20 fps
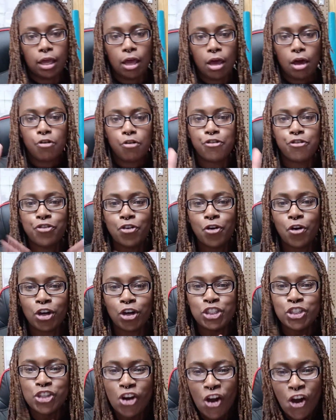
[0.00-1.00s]
for
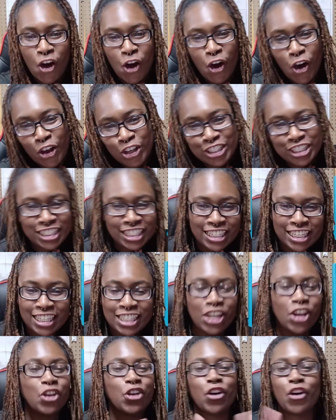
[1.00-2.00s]
Charleston.
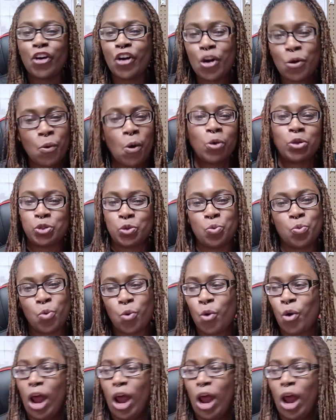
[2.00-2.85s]
Your girl wants some water.